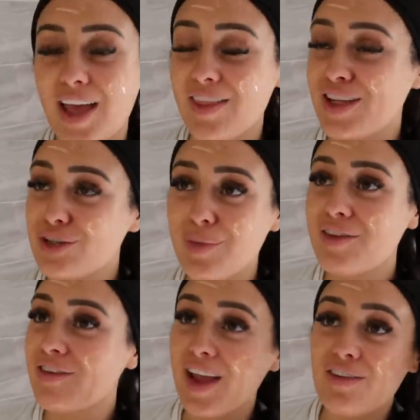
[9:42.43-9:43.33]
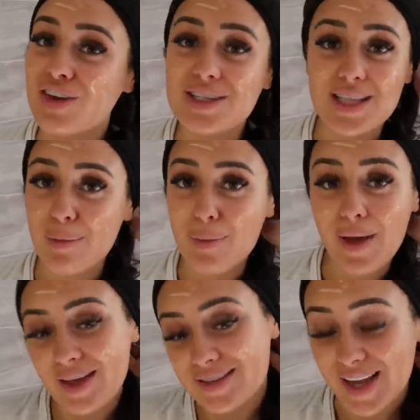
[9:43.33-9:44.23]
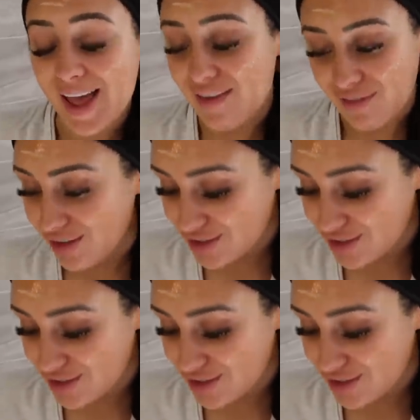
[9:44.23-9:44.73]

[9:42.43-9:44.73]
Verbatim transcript: and they do my favourite salmon pasta ever.